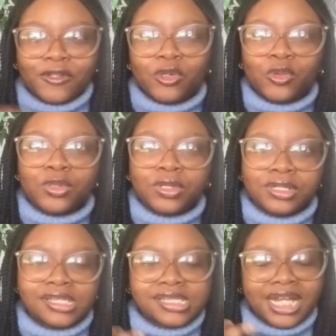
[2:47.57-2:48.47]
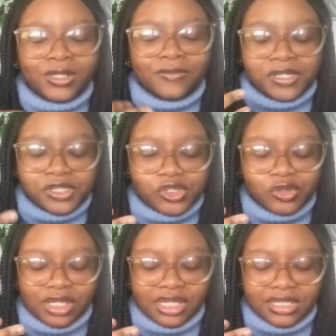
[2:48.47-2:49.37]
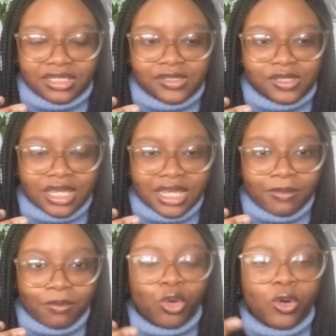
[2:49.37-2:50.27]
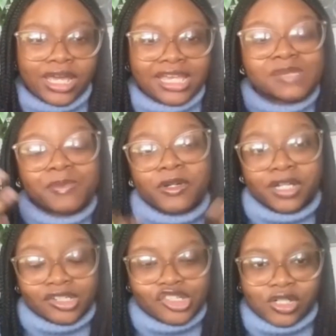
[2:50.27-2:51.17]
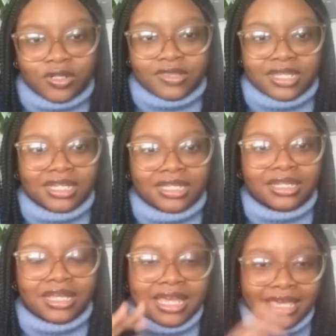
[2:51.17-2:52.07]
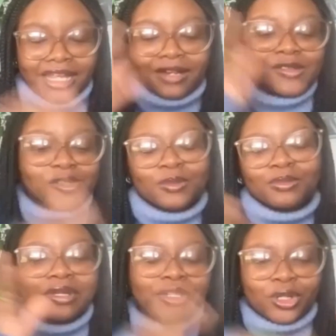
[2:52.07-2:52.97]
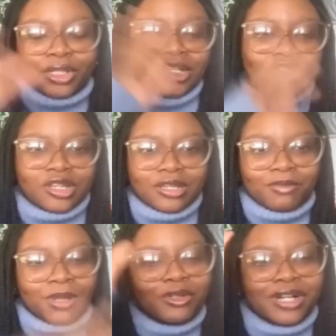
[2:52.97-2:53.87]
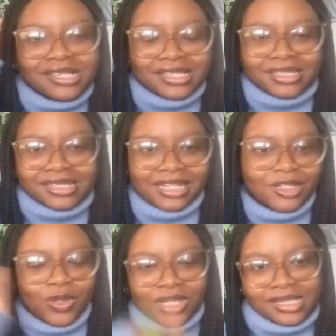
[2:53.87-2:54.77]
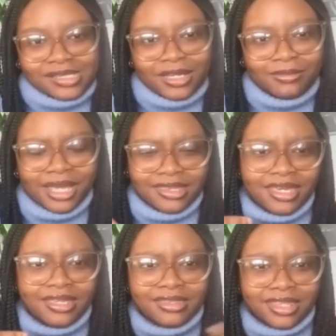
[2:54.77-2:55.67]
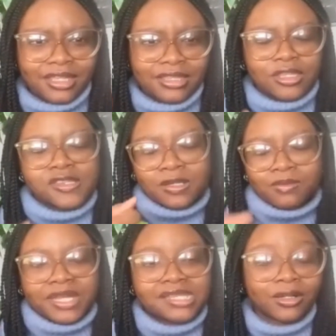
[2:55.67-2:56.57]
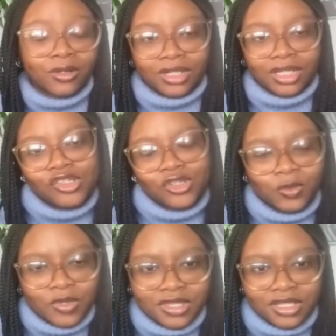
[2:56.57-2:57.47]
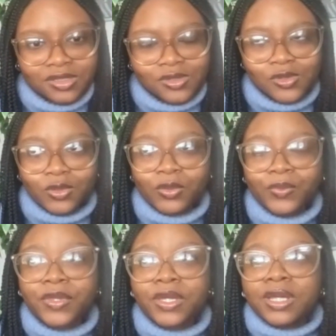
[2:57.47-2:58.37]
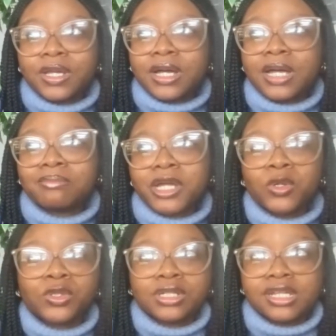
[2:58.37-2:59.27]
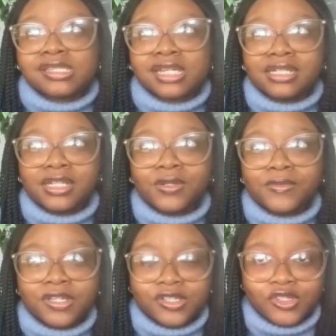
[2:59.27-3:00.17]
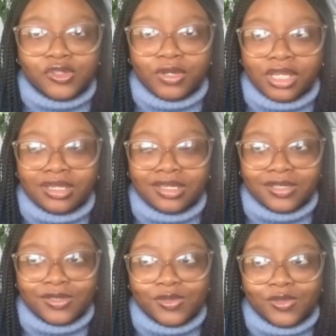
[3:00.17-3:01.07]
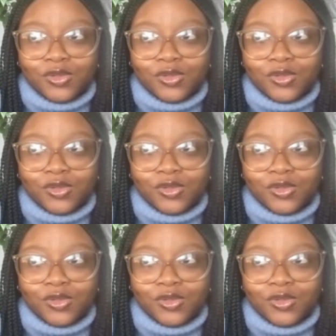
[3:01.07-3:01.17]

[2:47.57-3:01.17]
own understanding of history is more experiential than here's some knowledge, memorize it and do an exam, I think there's a better connection with it. So my own understanding of history is